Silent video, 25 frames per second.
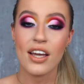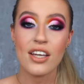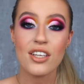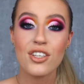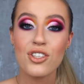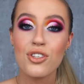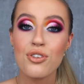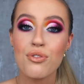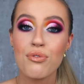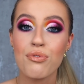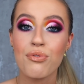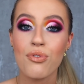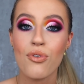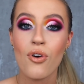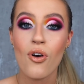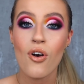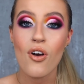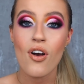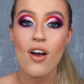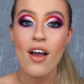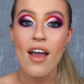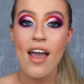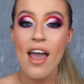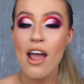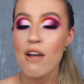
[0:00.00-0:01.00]
Thank you
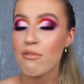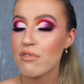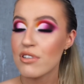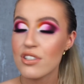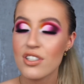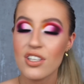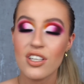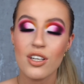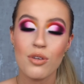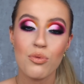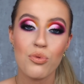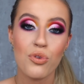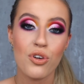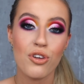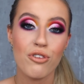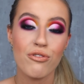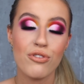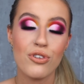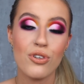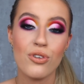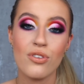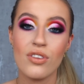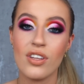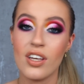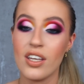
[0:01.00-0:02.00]
for every single one of
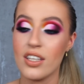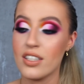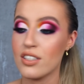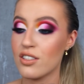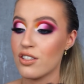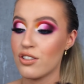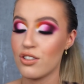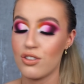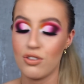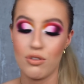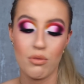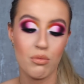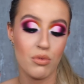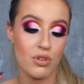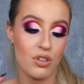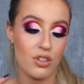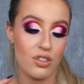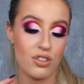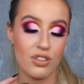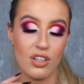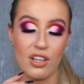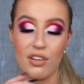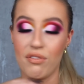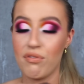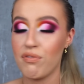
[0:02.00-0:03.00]
you that
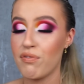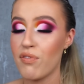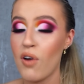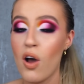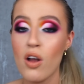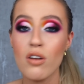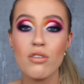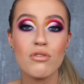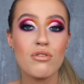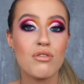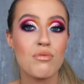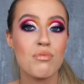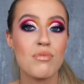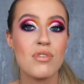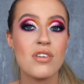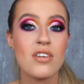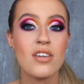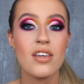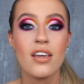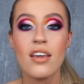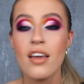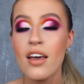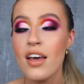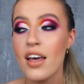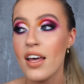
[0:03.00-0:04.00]
follows
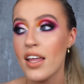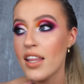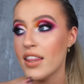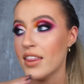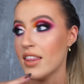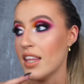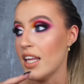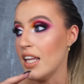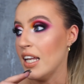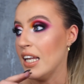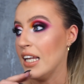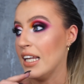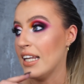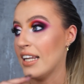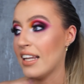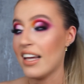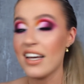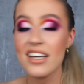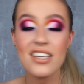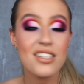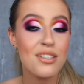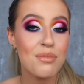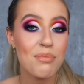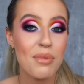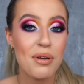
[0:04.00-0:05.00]
me, that
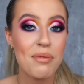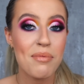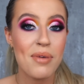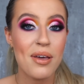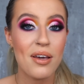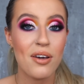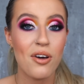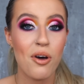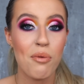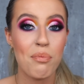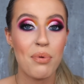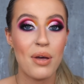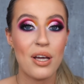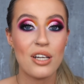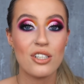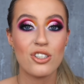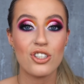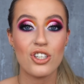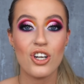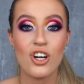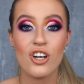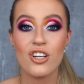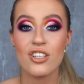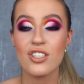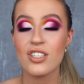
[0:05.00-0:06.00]
likes my makeup
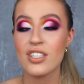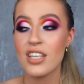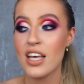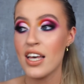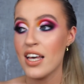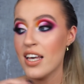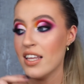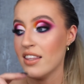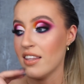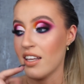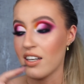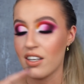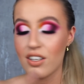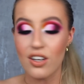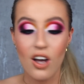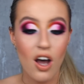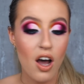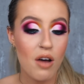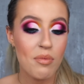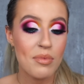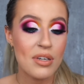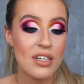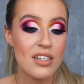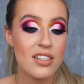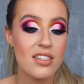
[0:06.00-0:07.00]
pictures, that
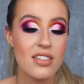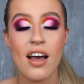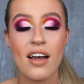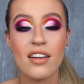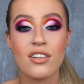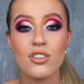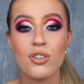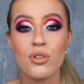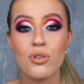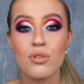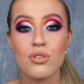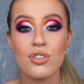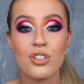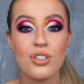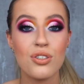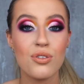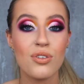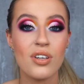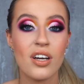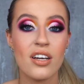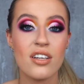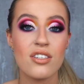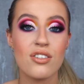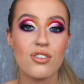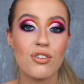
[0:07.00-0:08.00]
comments. I know to you
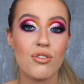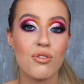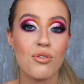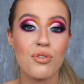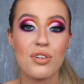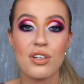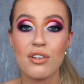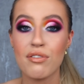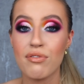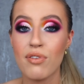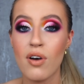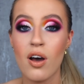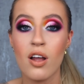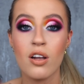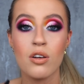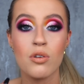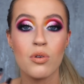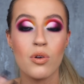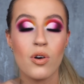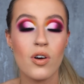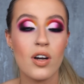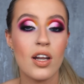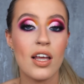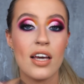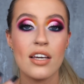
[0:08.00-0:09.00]
guys they're only a follow
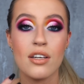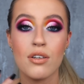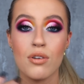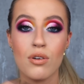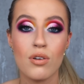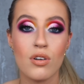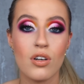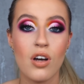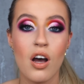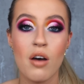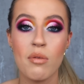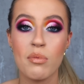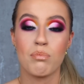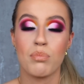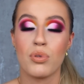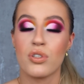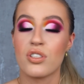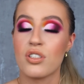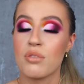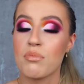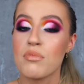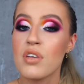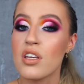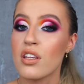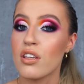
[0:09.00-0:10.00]
or a like or a comment, but
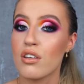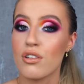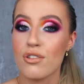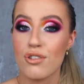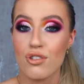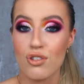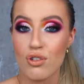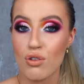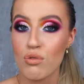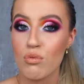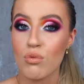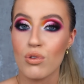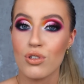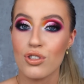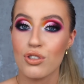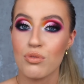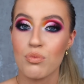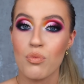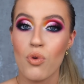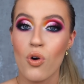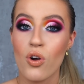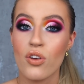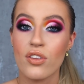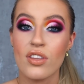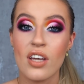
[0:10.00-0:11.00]
to me there's so much
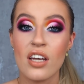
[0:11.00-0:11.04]
more.